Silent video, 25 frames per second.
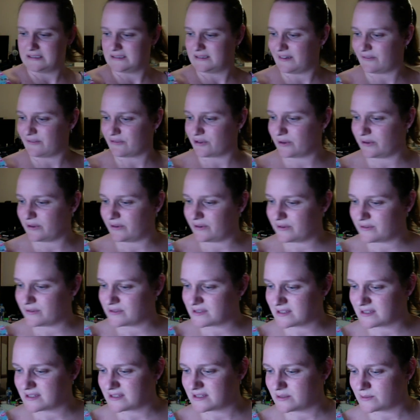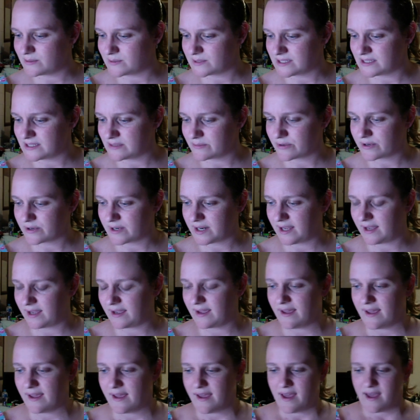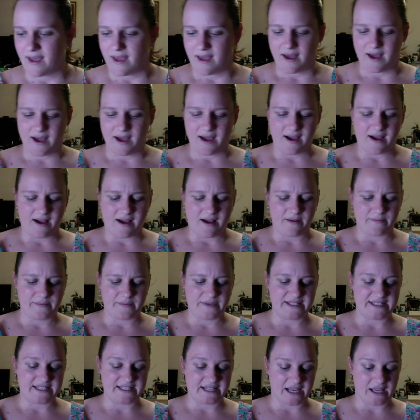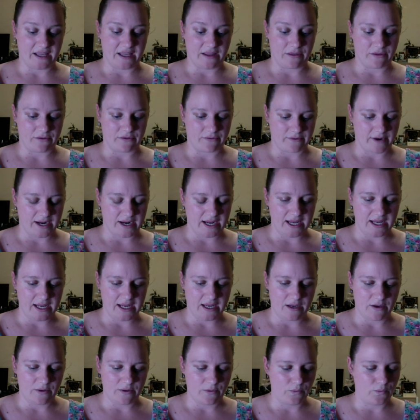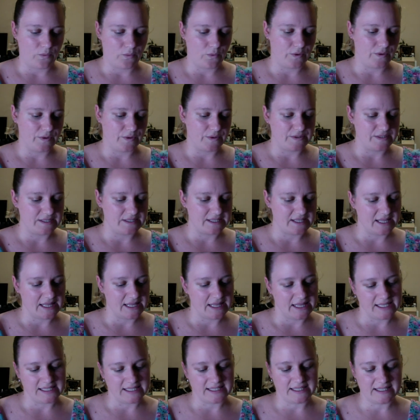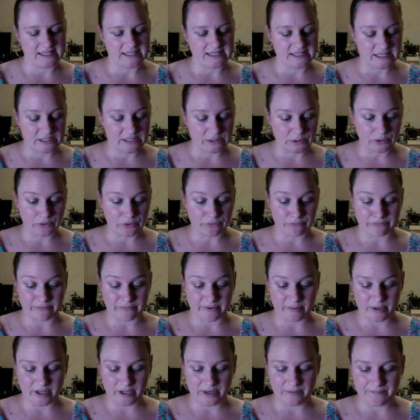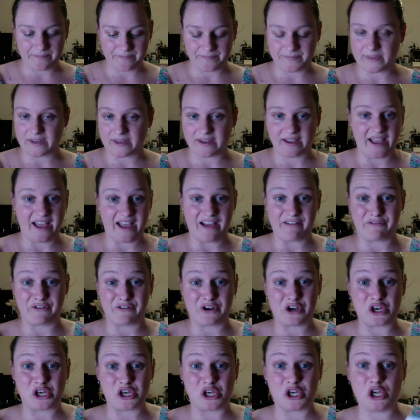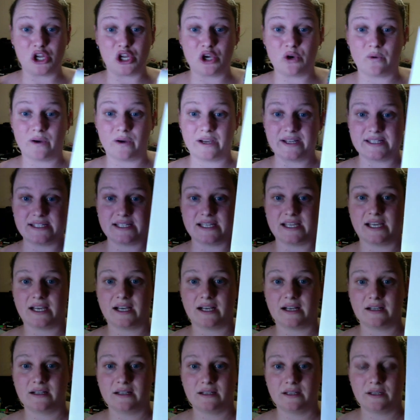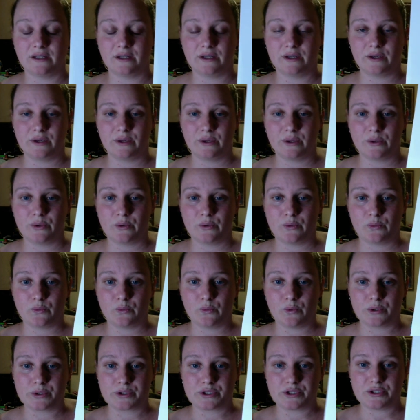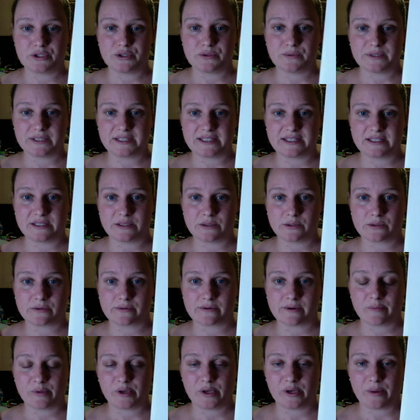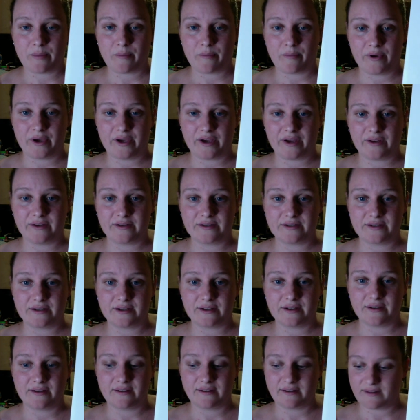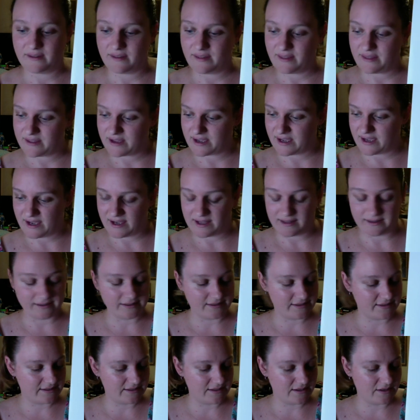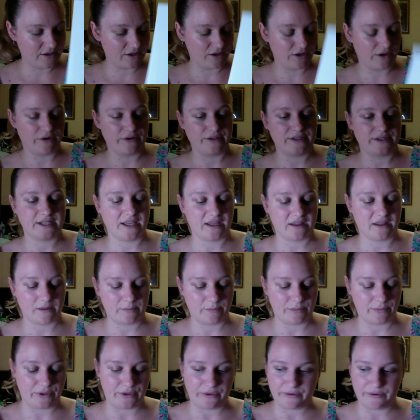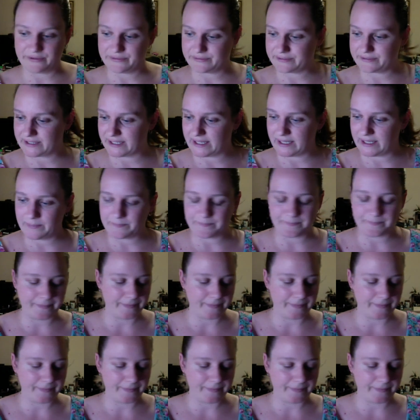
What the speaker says: Everyone knows that silks is pretty. Day three was this silk ribbon. I have no idea what to do with silk ribbon, but the colors go together beautifully.